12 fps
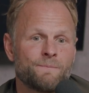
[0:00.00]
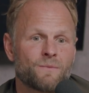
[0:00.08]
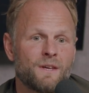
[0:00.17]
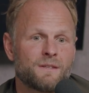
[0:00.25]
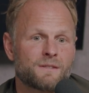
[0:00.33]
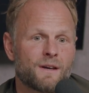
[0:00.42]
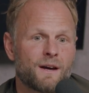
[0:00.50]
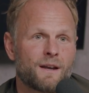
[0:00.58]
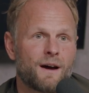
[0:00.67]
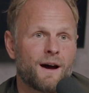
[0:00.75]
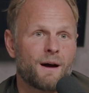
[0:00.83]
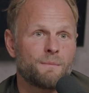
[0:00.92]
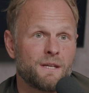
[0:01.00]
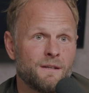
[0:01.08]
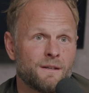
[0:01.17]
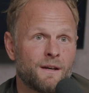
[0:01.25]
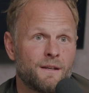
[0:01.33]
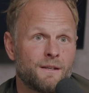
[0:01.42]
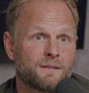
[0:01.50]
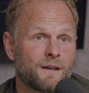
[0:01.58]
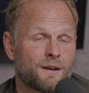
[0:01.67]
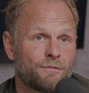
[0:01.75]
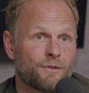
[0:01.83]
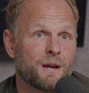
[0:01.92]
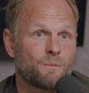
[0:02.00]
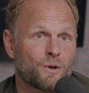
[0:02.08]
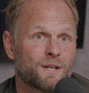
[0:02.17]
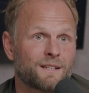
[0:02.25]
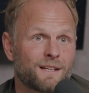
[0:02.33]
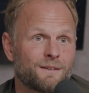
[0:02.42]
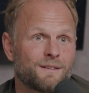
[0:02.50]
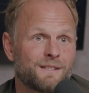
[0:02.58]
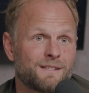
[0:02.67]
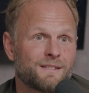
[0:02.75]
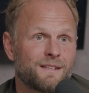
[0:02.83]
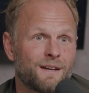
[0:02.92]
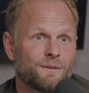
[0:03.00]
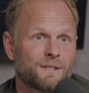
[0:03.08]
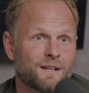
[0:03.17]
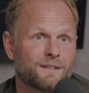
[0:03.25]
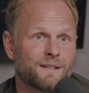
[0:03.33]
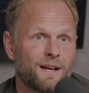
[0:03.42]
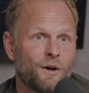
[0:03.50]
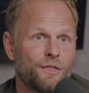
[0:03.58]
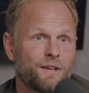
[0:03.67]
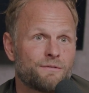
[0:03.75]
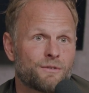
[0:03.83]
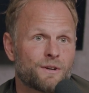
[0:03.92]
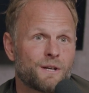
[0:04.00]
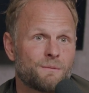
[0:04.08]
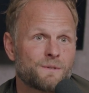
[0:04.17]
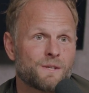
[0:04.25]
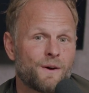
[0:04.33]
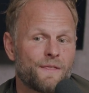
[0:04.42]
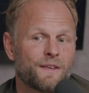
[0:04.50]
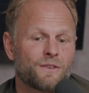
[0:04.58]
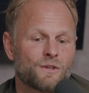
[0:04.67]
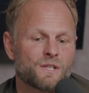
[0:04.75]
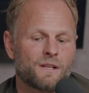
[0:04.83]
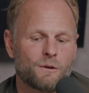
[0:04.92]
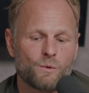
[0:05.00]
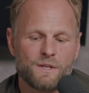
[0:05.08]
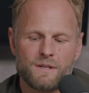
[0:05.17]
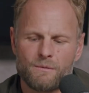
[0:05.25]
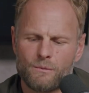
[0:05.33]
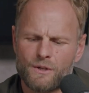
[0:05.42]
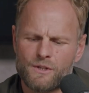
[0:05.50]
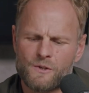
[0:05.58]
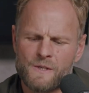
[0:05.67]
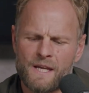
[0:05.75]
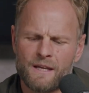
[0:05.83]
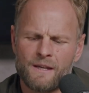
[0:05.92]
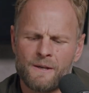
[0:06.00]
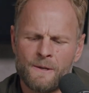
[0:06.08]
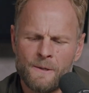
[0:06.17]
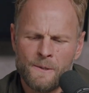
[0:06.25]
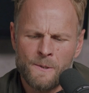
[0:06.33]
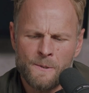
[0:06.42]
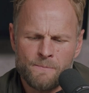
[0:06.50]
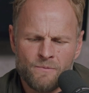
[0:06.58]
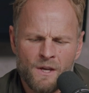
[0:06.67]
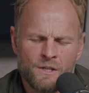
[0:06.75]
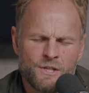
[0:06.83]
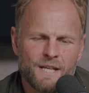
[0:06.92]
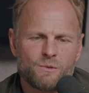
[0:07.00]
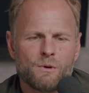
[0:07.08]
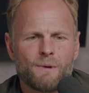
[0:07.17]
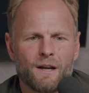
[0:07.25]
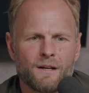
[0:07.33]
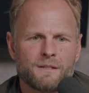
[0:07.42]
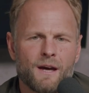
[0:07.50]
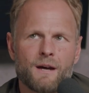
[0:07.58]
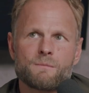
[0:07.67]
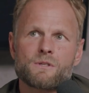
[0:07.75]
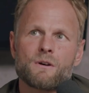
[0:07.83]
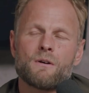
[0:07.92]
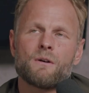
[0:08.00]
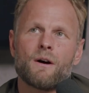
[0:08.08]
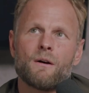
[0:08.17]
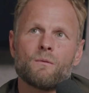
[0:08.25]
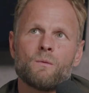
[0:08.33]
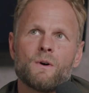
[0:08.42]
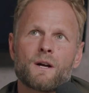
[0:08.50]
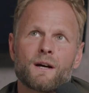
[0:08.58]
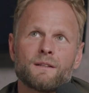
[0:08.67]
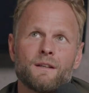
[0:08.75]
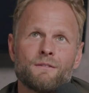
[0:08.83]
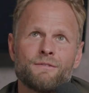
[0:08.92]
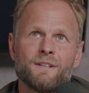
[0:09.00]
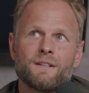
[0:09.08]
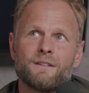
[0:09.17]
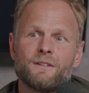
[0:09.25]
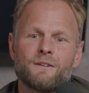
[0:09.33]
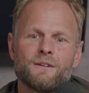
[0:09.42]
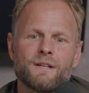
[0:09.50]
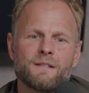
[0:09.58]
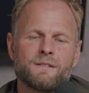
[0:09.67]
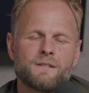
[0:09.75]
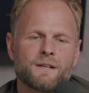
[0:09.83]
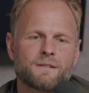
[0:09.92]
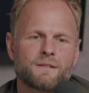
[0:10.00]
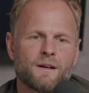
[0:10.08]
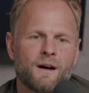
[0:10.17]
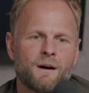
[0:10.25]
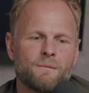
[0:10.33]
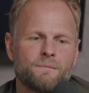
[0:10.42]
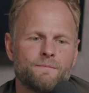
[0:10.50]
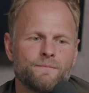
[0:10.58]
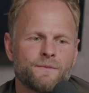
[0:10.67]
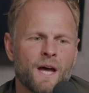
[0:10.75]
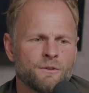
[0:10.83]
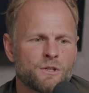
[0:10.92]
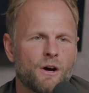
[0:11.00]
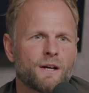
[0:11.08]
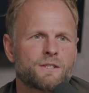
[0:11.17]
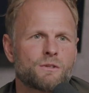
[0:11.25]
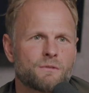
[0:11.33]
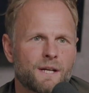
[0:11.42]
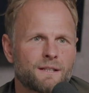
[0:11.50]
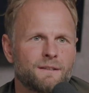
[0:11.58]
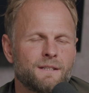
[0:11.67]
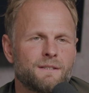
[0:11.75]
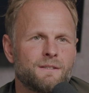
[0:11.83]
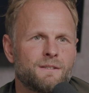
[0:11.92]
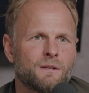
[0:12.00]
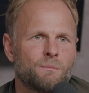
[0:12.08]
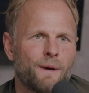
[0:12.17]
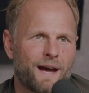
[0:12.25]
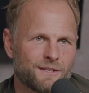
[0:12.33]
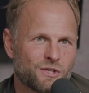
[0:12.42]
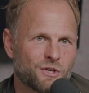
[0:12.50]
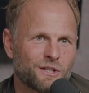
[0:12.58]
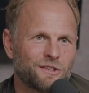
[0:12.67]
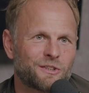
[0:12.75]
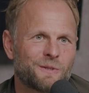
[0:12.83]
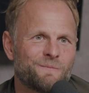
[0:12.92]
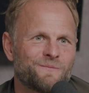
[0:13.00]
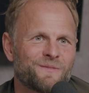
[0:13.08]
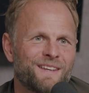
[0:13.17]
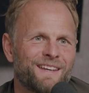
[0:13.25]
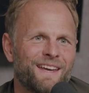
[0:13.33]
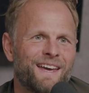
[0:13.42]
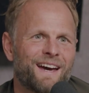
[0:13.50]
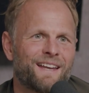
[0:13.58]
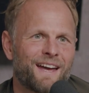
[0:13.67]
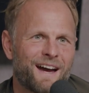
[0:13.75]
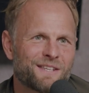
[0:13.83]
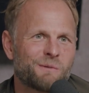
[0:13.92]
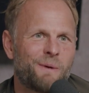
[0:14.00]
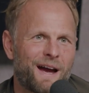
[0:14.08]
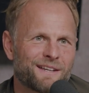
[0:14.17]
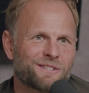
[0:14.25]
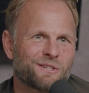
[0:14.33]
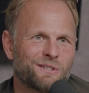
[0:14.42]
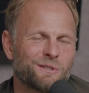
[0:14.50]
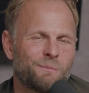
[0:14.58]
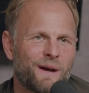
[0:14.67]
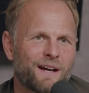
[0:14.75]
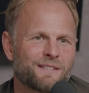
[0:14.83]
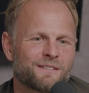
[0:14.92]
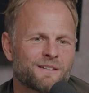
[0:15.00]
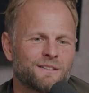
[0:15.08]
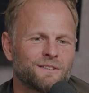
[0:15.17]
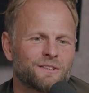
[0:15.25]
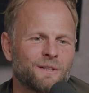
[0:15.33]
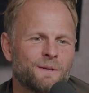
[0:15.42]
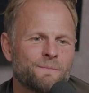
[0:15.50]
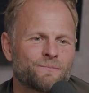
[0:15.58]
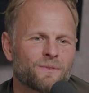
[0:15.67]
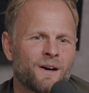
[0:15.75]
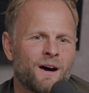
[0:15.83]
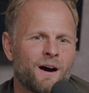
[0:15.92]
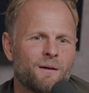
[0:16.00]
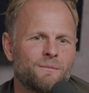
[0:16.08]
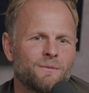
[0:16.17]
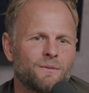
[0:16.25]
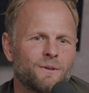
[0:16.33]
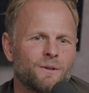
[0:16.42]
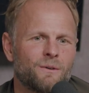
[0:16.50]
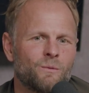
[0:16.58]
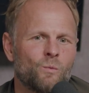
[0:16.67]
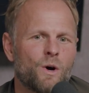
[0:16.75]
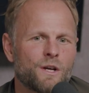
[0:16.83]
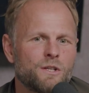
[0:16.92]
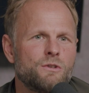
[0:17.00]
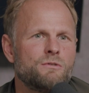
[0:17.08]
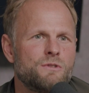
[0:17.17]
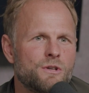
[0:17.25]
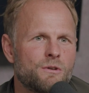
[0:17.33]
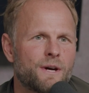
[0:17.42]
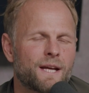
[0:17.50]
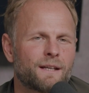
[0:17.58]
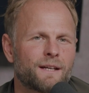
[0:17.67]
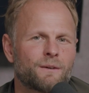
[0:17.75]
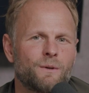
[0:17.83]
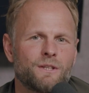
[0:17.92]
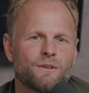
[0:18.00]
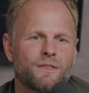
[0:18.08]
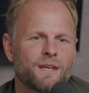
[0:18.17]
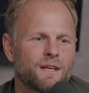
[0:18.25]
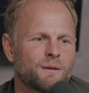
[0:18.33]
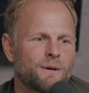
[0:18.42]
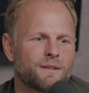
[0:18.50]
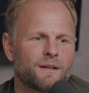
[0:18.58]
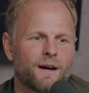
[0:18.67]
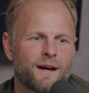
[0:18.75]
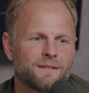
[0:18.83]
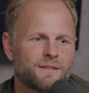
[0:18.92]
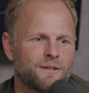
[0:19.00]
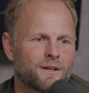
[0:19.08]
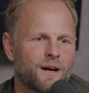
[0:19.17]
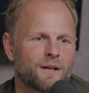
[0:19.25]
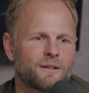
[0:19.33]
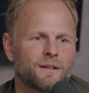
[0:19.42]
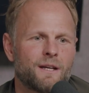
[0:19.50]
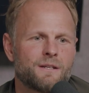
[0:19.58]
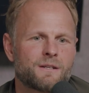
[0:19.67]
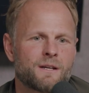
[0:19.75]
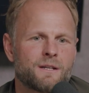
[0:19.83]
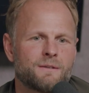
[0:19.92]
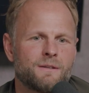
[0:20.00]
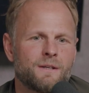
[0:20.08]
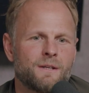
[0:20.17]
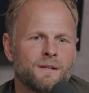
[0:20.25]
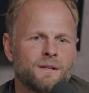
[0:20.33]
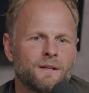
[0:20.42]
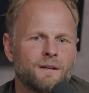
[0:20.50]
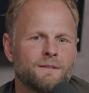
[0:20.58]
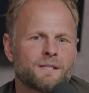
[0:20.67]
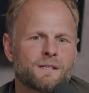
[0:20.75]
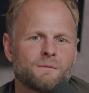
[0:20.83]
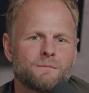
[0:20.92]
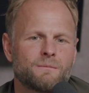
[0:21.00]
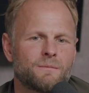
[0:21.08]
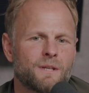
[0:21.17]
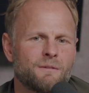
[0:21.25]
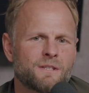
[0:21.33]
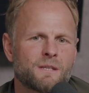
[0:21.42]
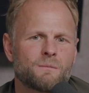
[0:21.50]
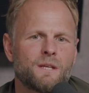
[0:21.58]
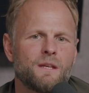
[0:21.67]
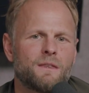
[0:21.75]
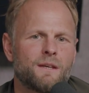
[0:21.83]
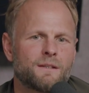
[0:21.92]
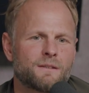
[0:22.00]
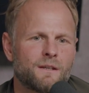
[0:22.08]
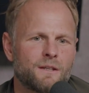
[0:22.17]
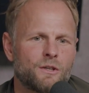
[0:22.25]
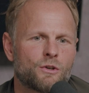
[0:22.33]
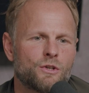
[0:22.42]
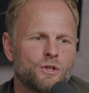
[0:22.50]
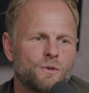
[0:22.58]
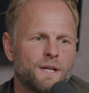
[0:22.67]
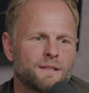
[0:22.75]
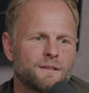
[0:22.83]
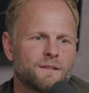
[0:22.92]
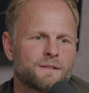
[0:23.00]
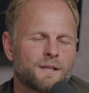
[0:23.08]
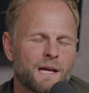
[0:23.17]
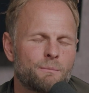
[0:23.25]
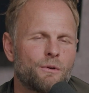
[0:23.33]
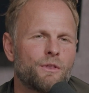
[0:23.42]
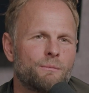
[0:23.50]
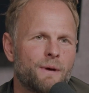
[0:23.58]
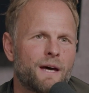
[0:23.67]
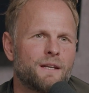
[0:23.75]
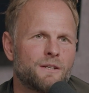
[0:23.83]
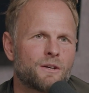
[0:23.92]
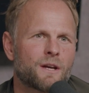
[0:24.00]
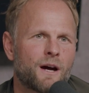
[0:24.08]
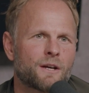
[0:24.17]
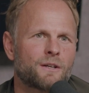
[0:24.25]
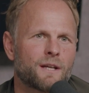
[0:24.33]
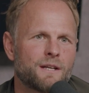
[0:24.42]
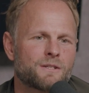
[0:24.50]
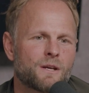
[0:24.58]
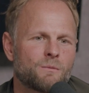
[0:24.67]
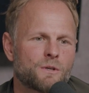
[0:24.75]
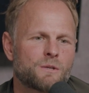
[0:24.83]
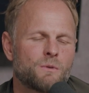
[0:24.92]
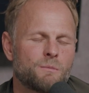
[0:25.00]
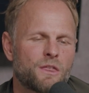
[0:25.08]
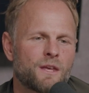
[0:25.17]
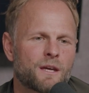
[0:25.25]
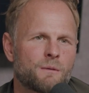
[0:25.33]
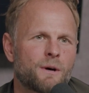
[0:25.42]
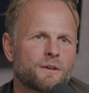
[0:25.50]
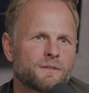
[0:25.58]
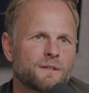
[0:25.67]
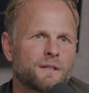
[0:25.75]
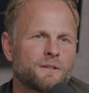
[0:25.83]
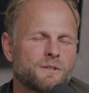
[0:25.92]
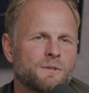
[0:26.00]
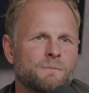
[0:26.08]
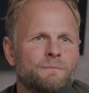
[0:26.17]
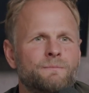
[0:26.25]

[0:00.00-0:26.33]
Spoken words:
inside a hobby and inside a framework that was actually healthy for him. So I think there's a lot of wisdom in what you're saying. Chase, we're about out of time. So what I'd love for you to do is just now talk directly to pastors. And as a pastor to pastors, what are you doing? Like when you're thinking about the guys in your congregation, give us some key things that you're doing to disciple the men in your congregation. What should we be thinking about as leaders?